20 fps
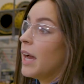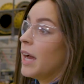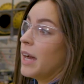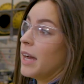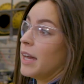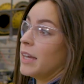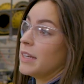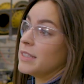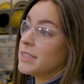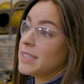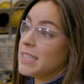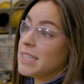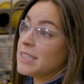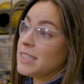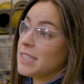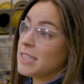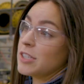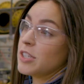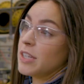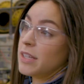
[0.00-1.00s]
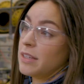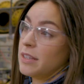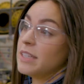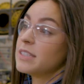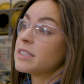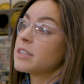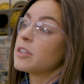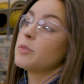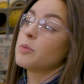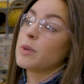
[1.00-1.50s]
it's
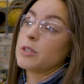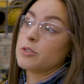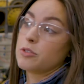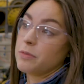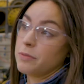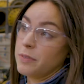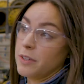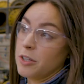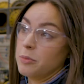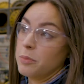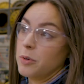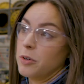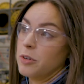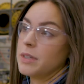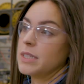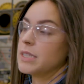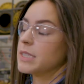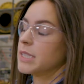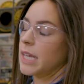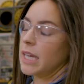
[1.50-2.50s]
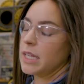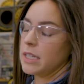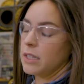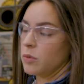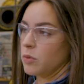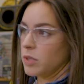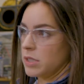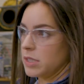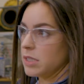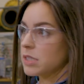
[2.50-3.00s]
easily retrofittable into any
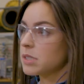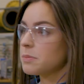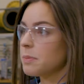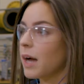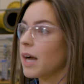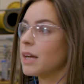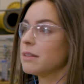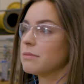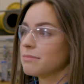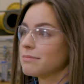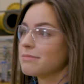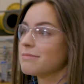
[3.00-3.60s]
noisy spot.